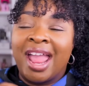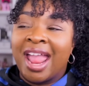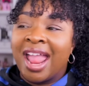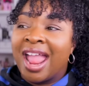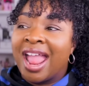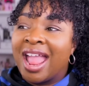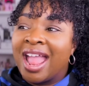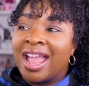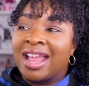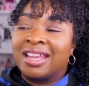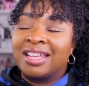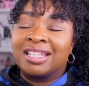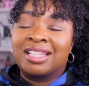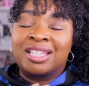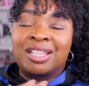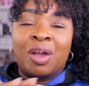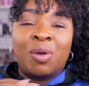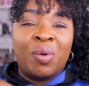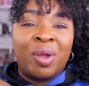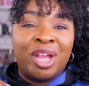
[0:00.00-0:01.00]
and
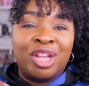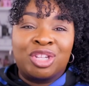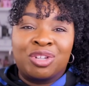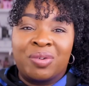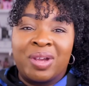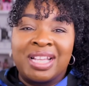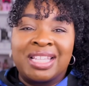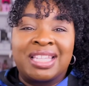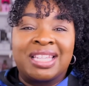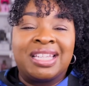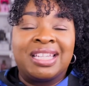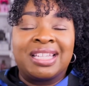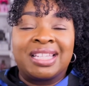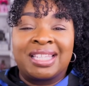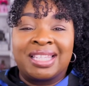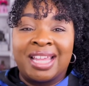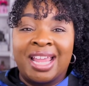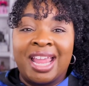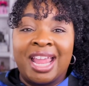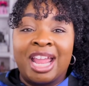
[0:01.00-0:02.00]
so interesting to
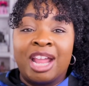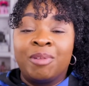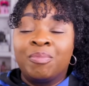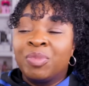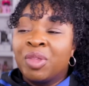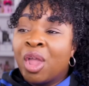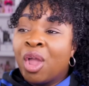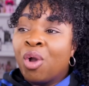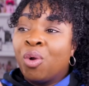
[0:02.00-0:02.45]
see